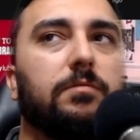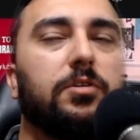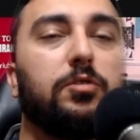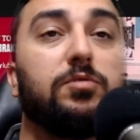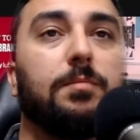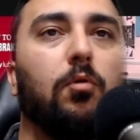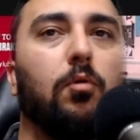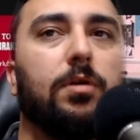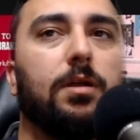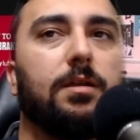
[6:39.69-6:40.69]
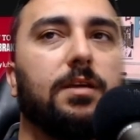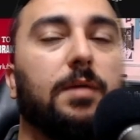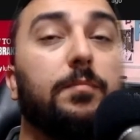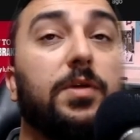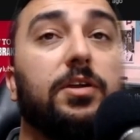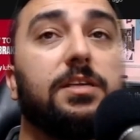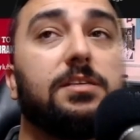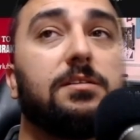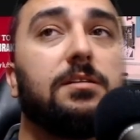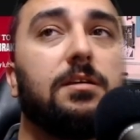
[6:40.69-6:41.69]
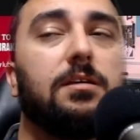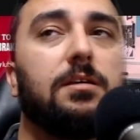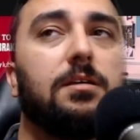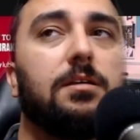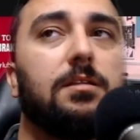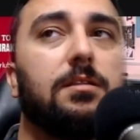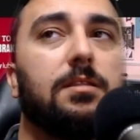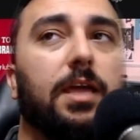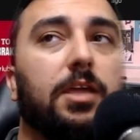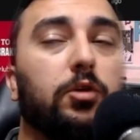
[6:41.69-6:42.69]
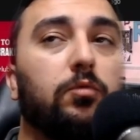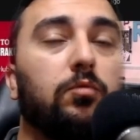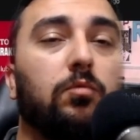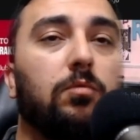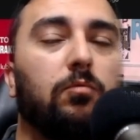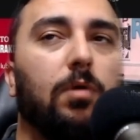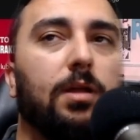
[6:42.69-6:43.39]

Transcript: you support and the communities that you want